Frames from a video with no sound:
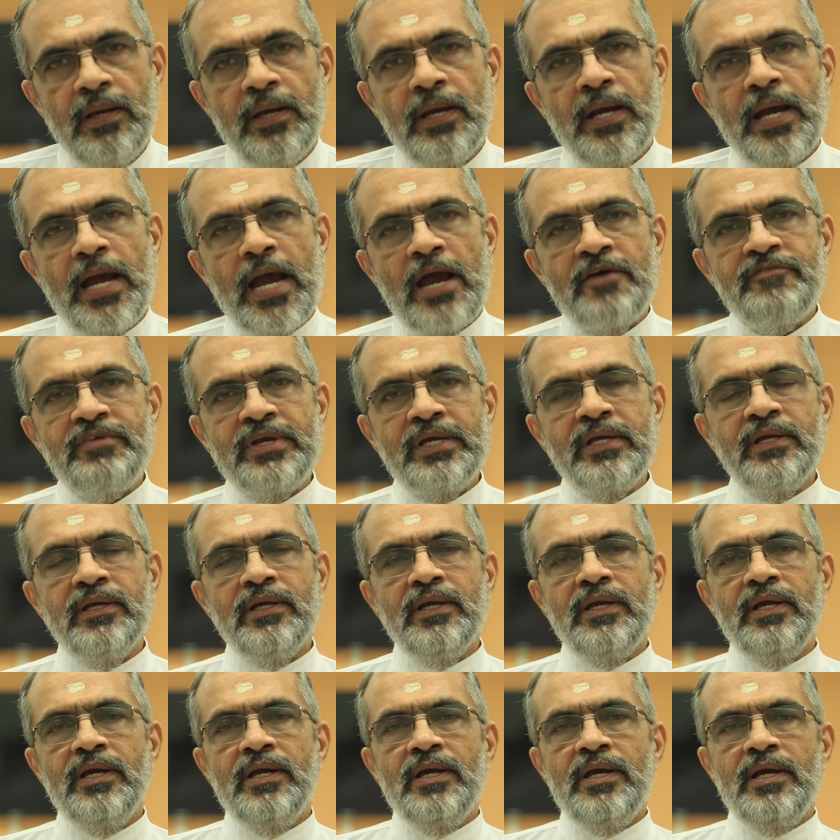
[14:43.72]

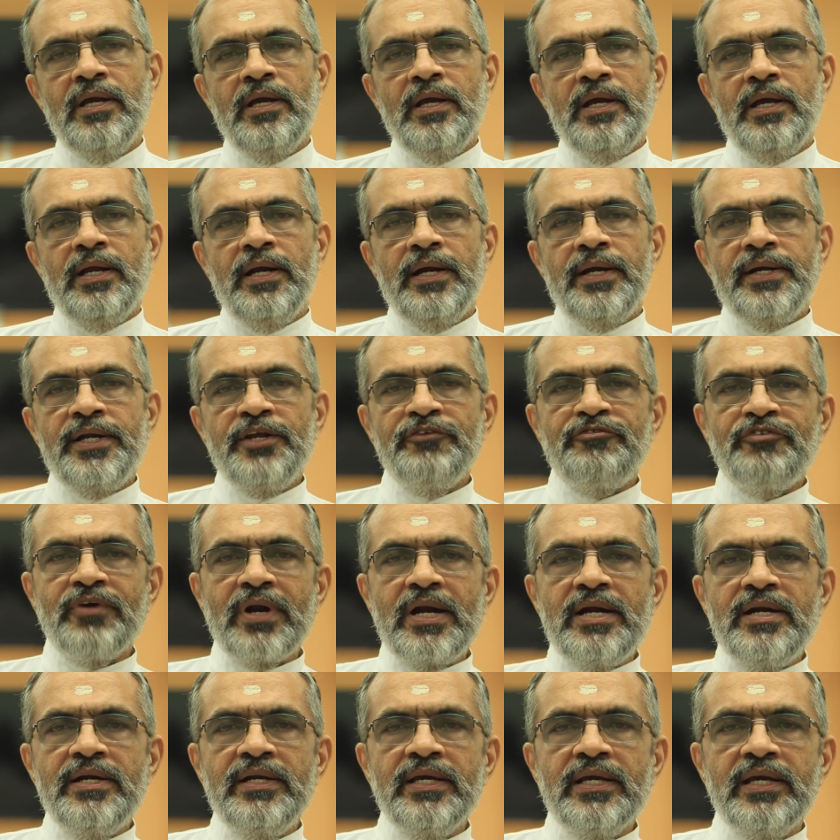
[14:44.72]
Having
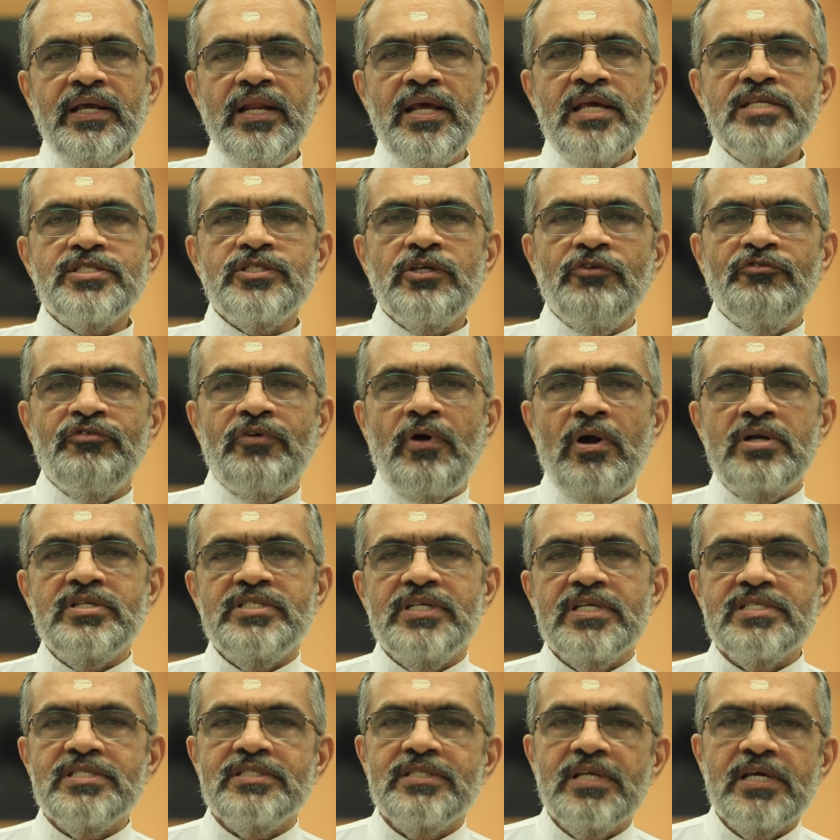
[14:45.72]
different degrees of
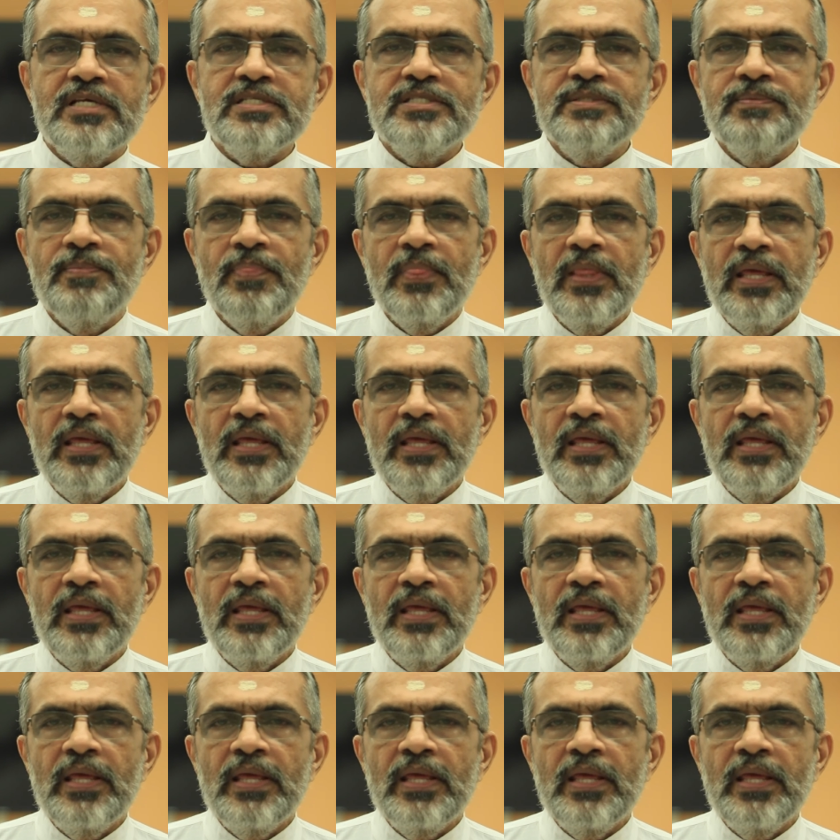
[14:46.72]
consciousness